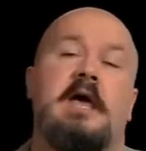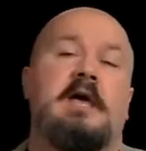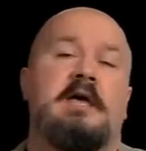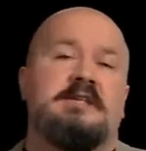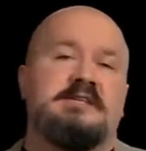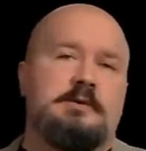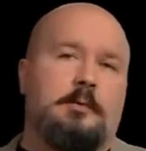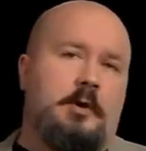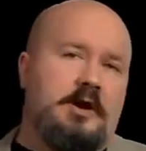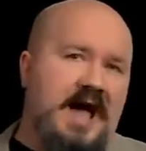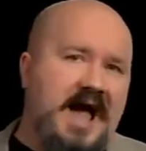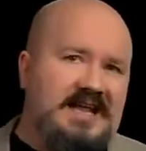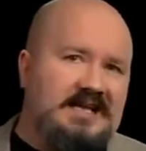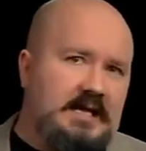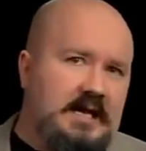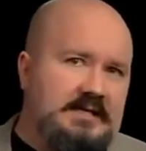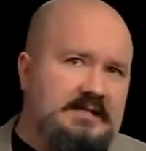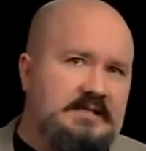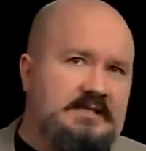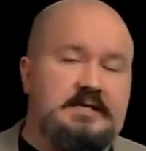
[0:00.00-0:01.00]
So what I'd
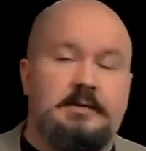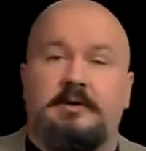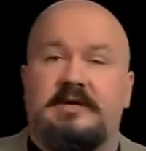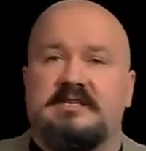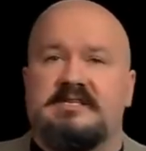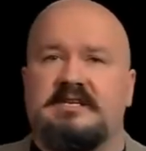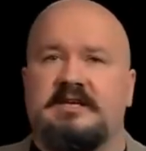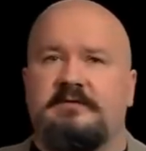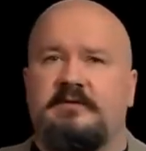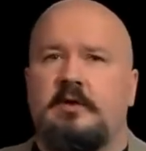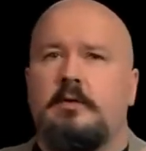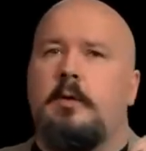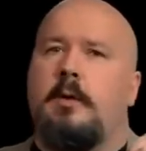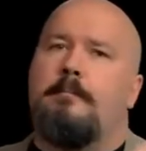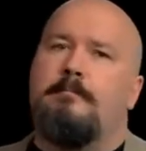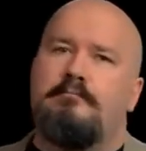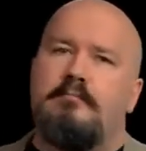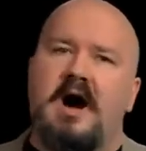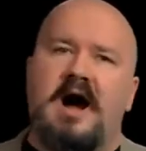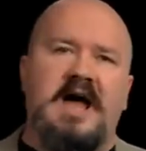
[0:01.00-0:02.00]
like to do is give you
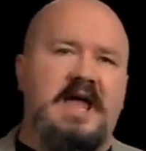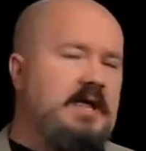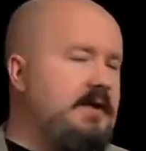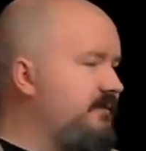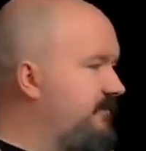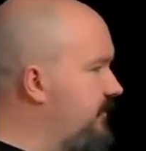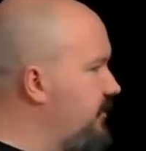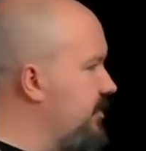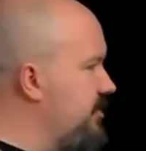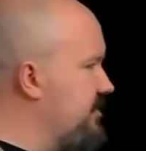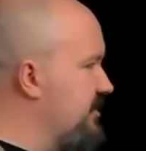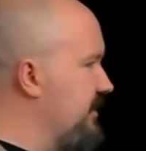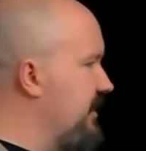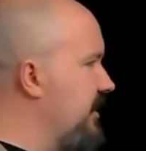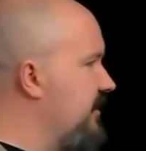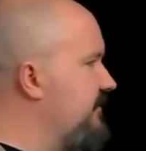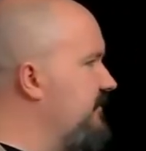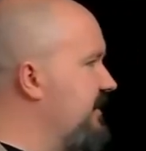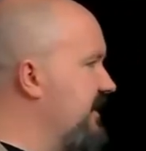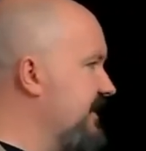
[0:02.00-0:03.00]
my version
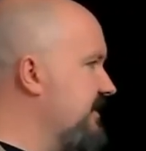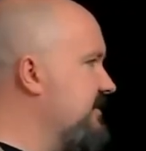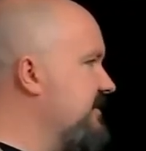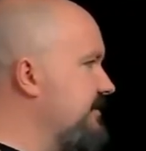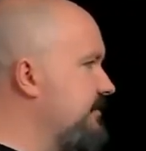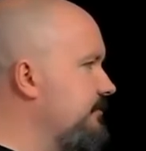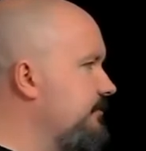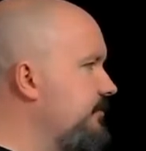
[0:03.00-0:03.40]
of this.